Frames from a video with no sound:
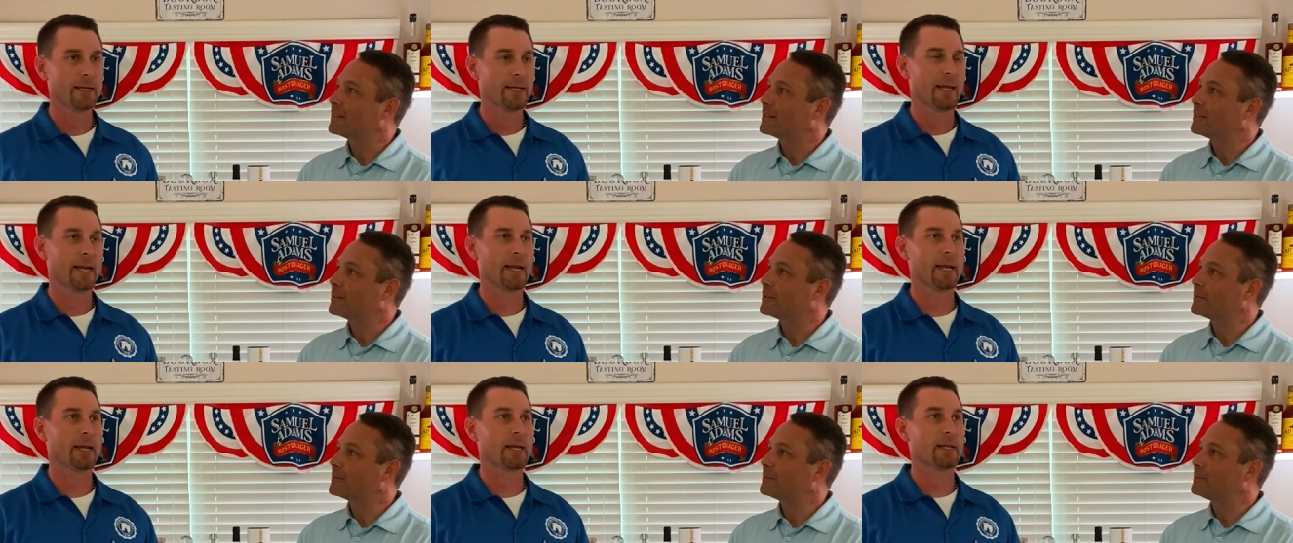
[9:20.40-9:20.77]

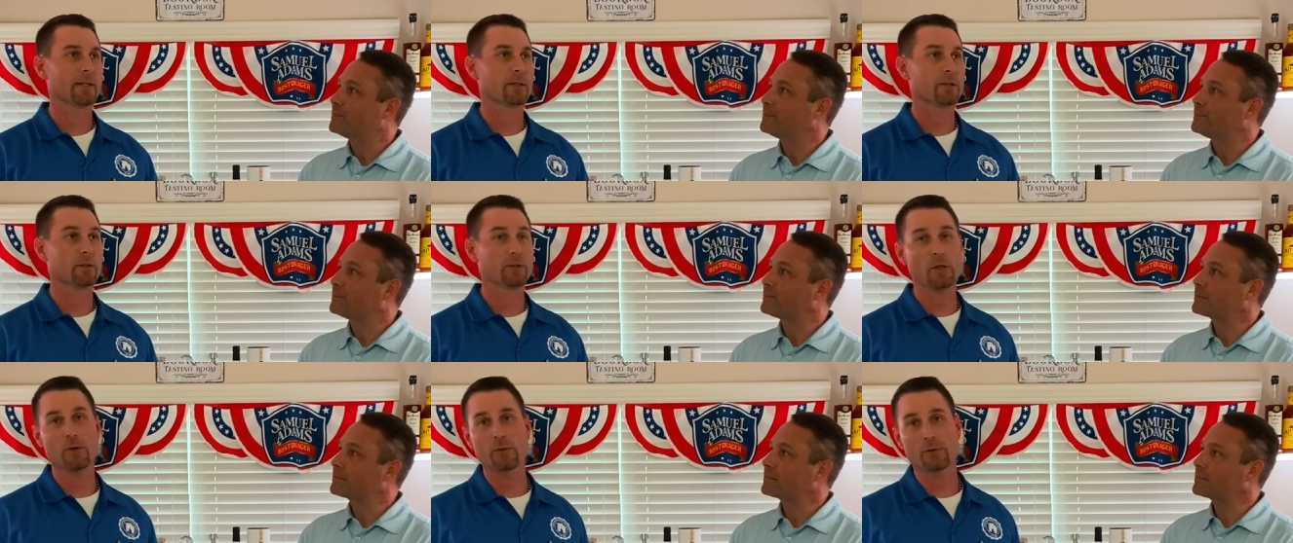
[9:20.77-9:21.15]
Speaker 1: and
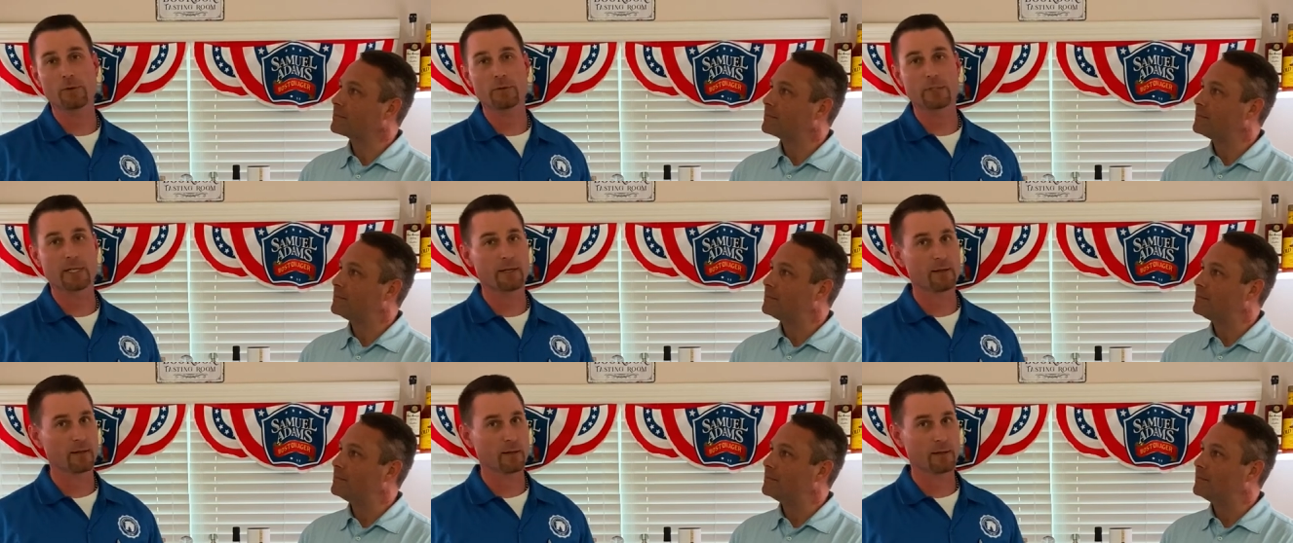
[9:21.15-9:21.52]
the locals
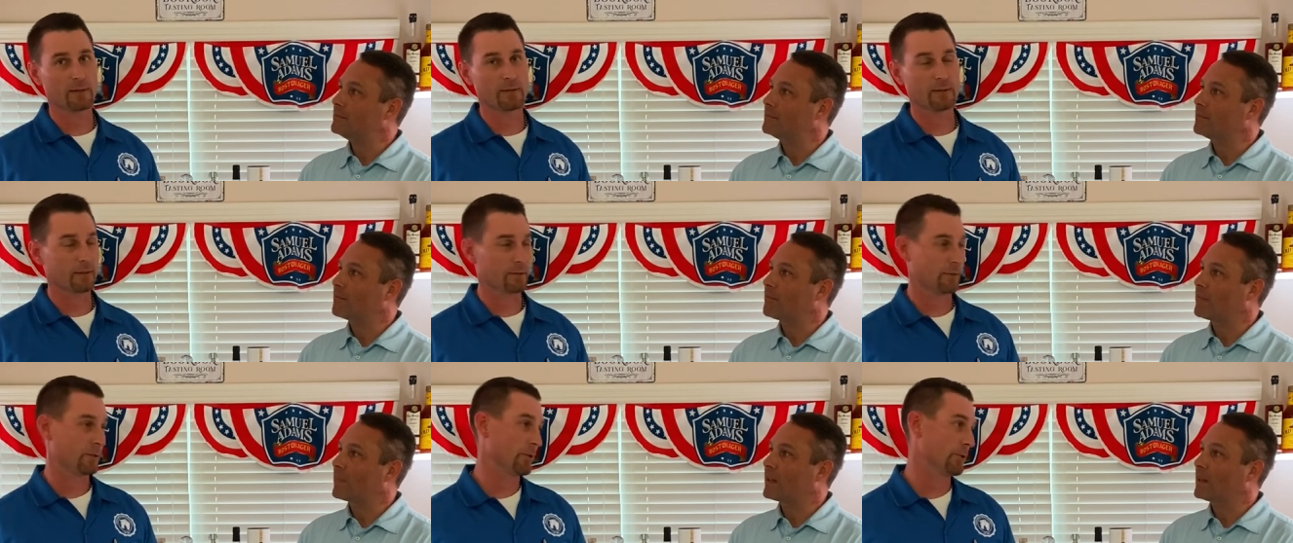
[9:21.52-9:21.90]
can hunt
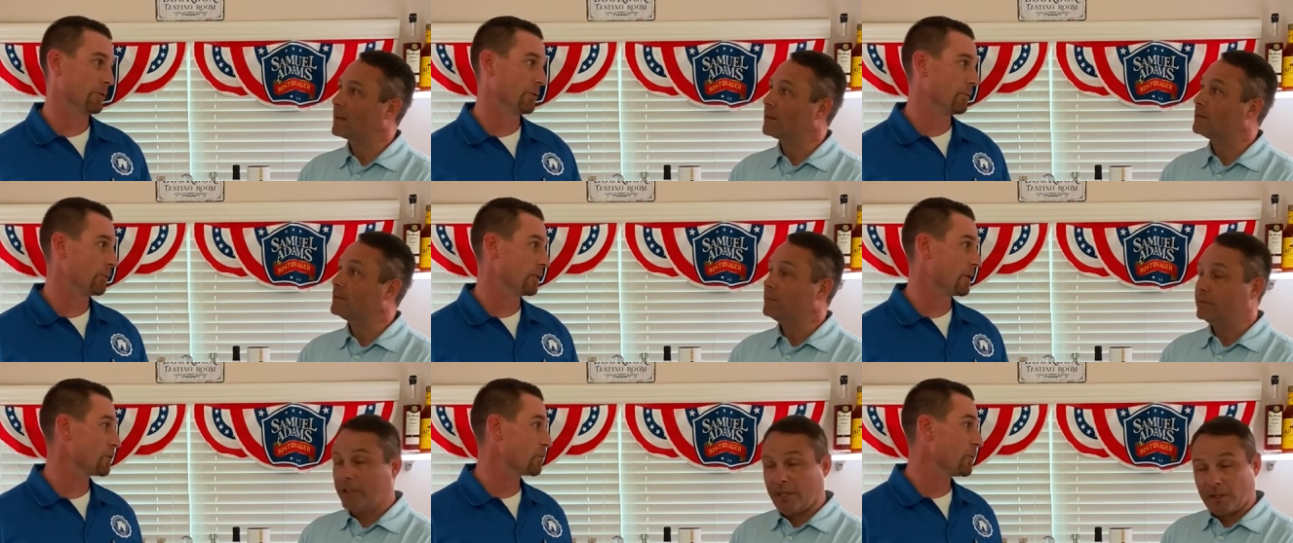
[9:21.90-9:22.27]
too
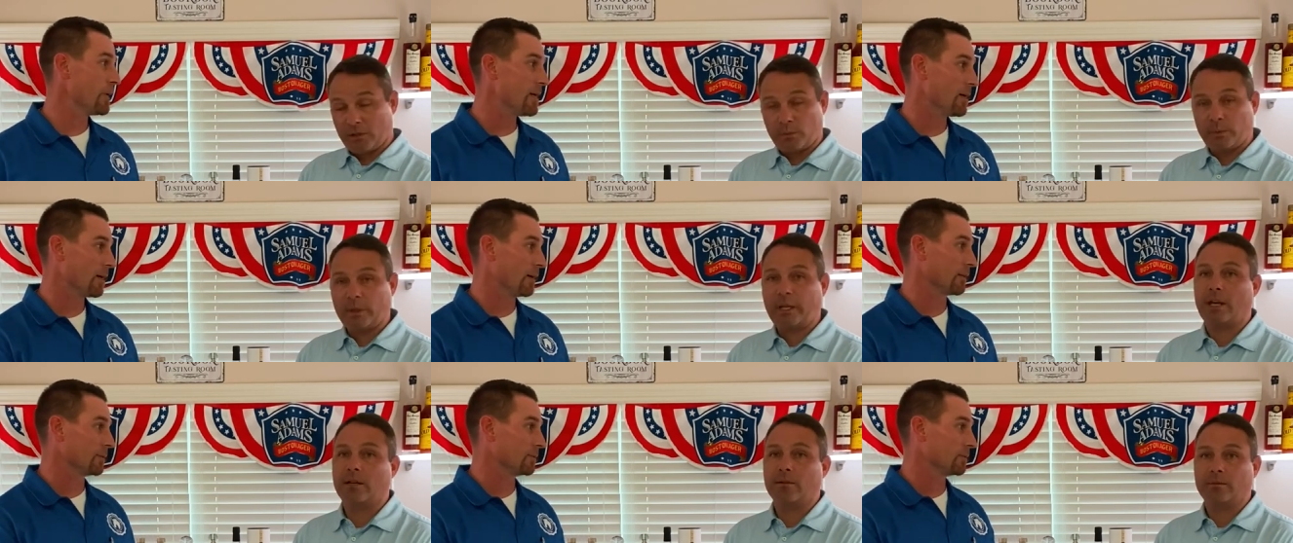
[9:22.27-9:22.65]
because yes, we, we
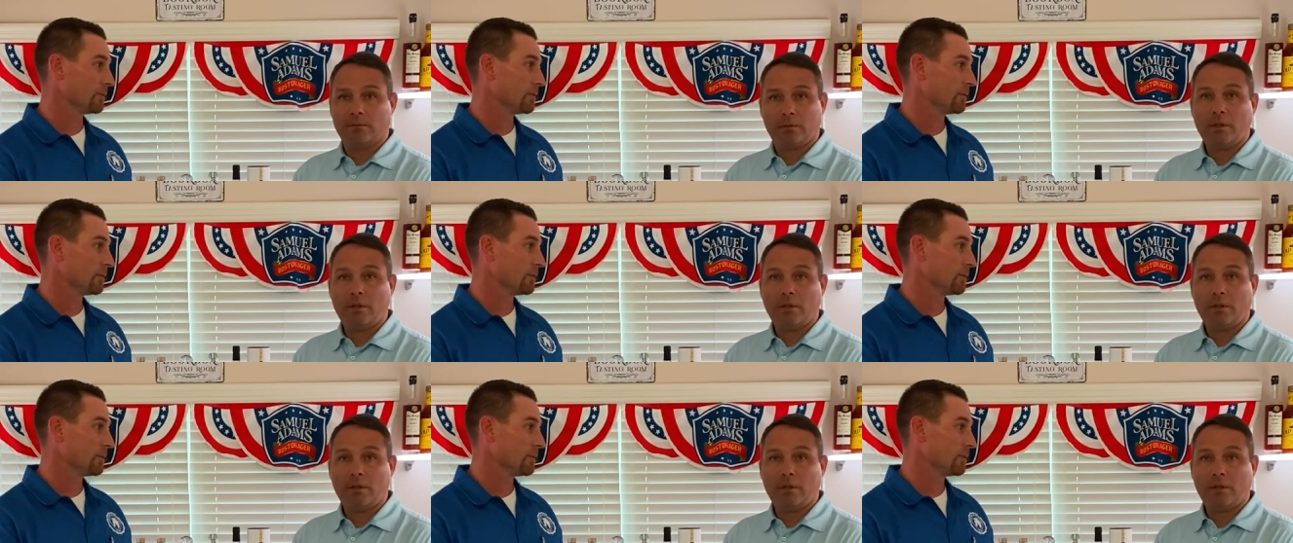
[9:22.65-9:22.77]
hunt can.